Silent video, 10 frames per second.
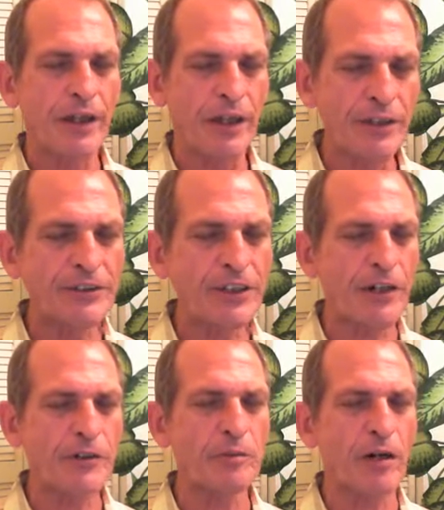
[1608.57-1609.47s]

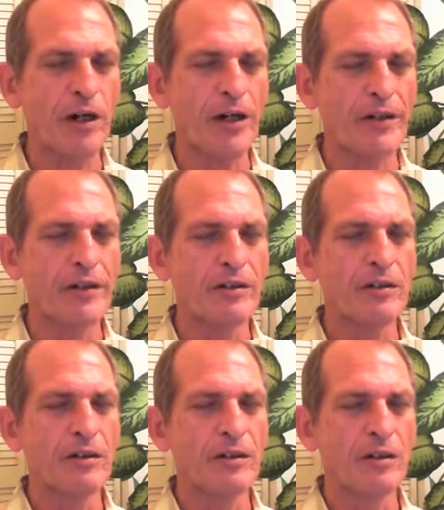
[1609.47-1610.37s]
inside your body
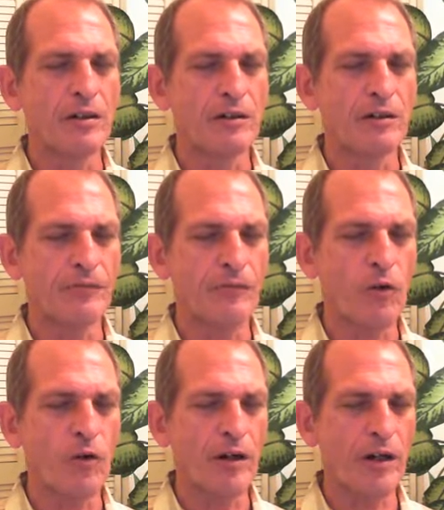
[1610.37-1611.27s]

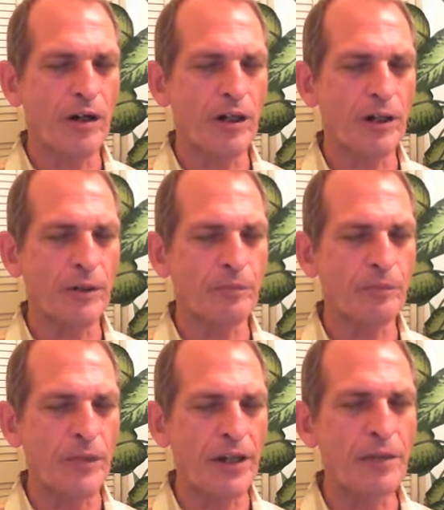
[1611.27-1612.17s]
for
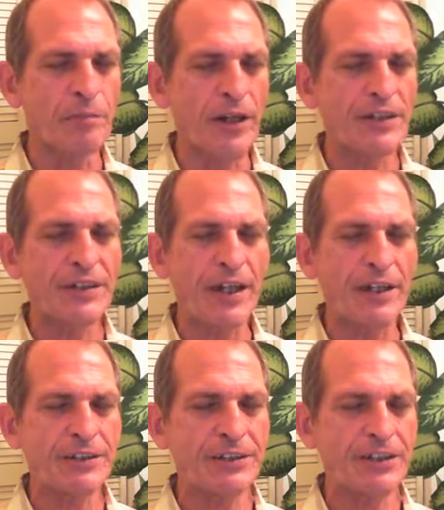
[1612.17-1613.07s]
any place that
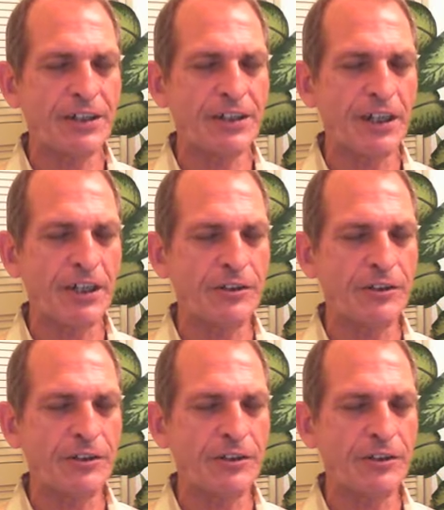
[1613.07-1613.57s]
has tension.